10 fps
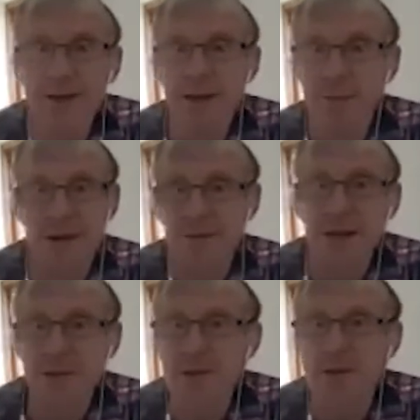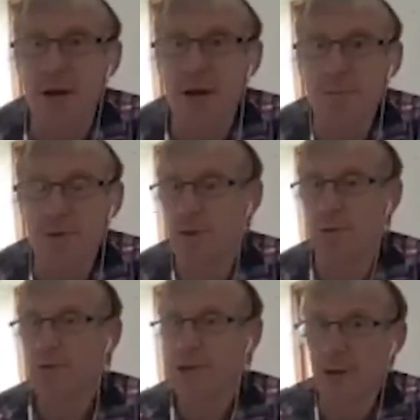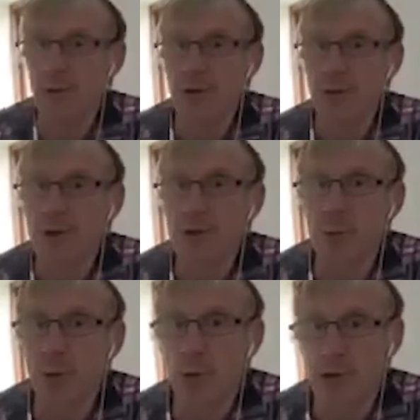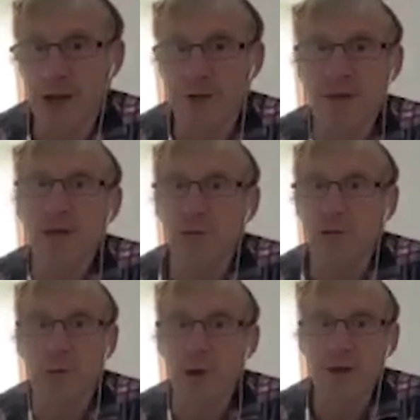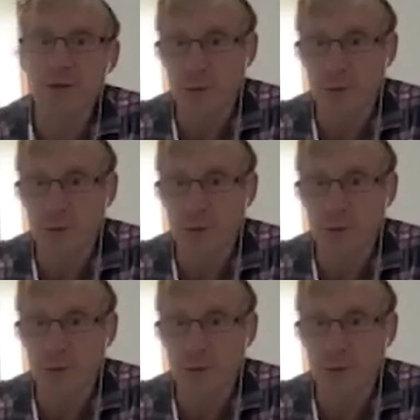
bit of exercise, but if you really want to explore and get a feel for a place,